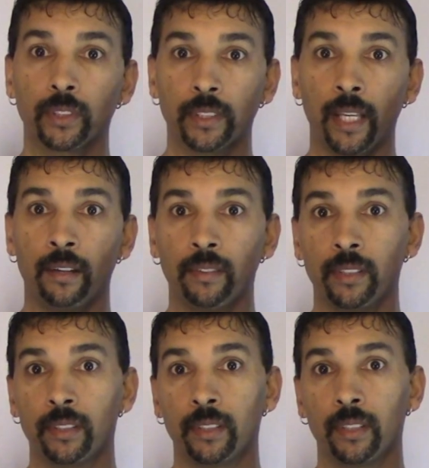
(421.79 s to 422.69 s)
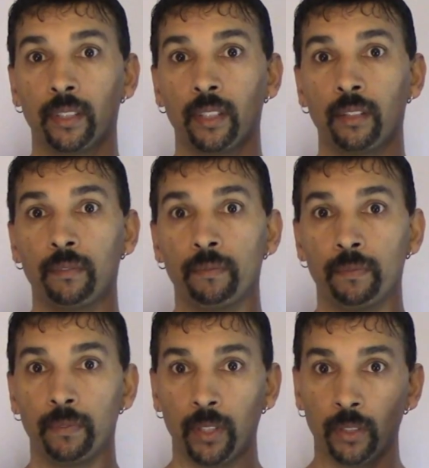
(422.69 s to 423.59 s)
sounding
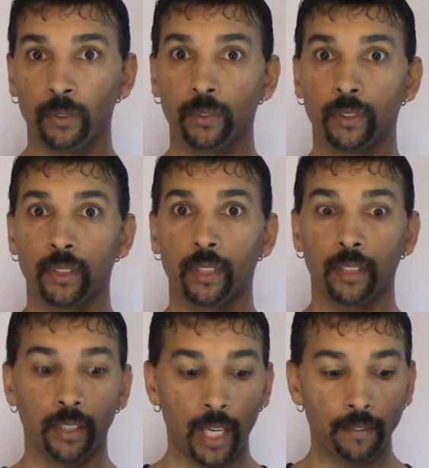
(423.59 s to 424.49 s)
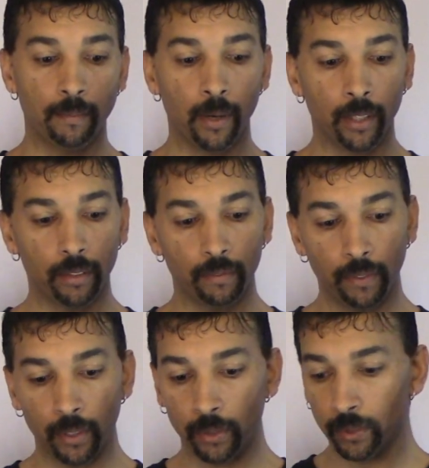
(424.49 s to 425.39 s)
flute, Native American
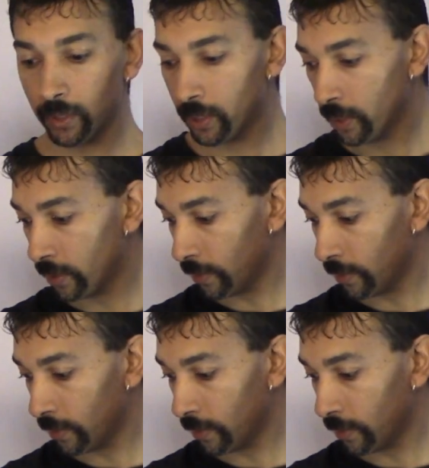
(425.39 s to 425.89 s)
flute.